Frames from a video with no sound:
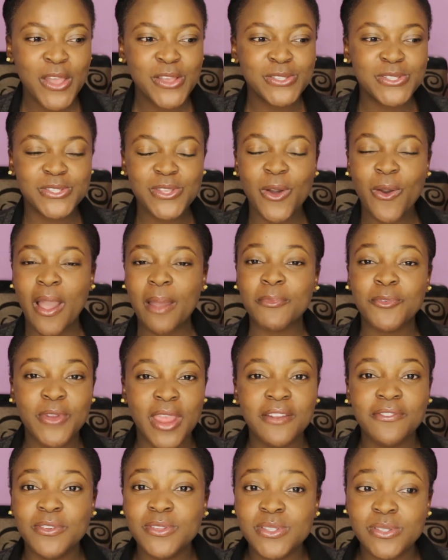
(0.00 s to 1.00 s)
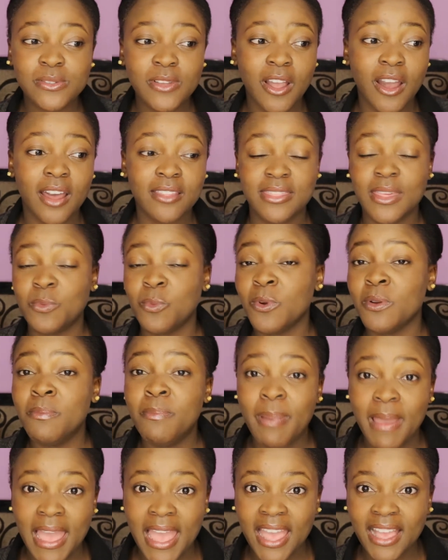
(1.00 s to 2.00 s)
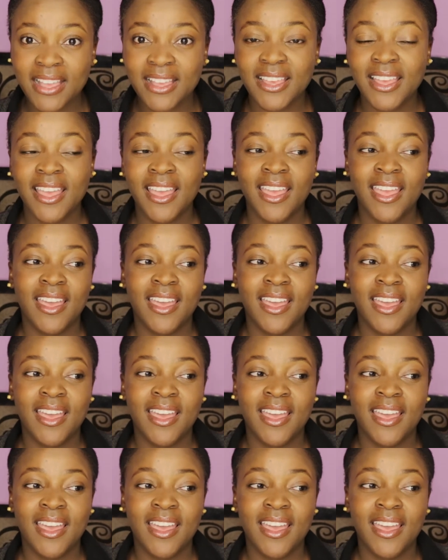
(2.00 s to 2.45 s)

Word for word: So I'm grateful to God that we're back.